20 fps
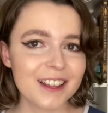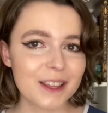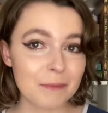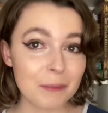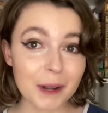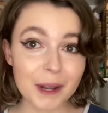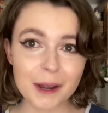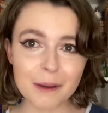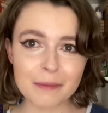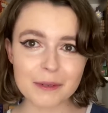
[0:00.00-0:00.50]
the
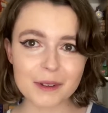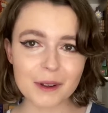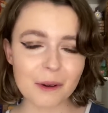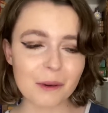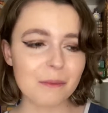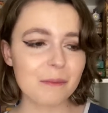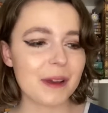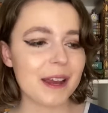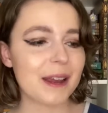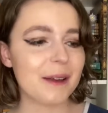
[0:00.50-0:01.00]
blurb
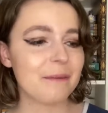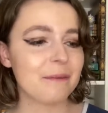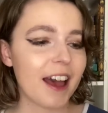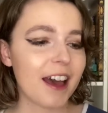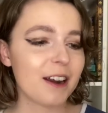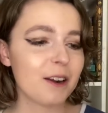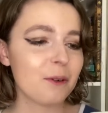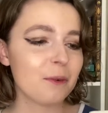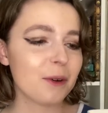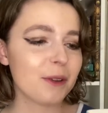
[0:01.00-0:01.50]
sold me.
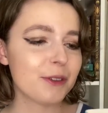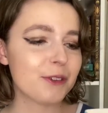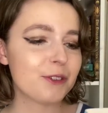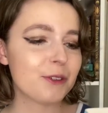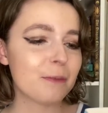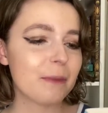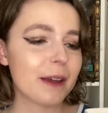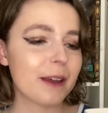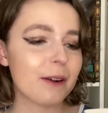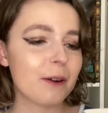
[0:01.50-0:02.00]
Hannah wants
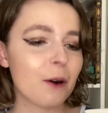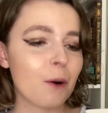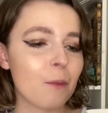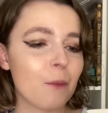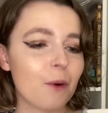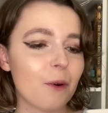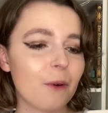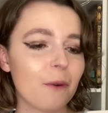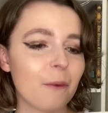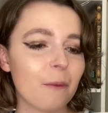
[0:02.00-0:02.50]
to be
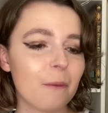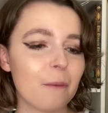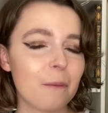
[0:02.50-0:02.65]
normal,